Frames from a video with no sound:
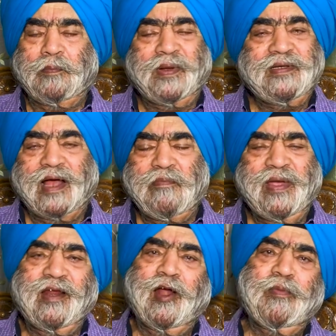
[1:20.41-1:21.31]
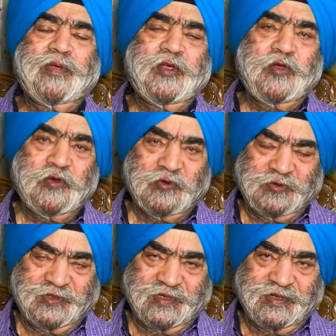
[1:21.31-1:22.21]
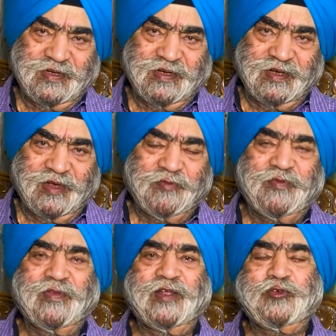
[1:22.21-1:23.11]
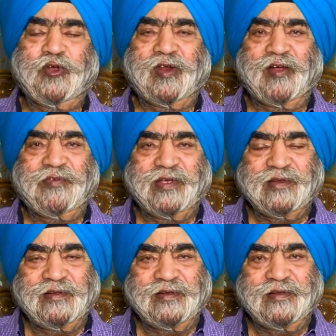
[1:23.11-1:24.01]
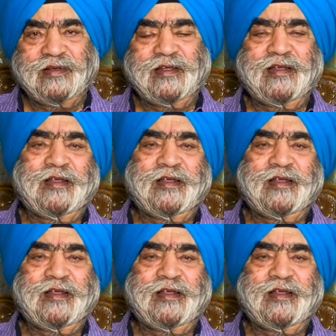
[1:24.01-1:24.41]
Punjab may not be huge if the geographical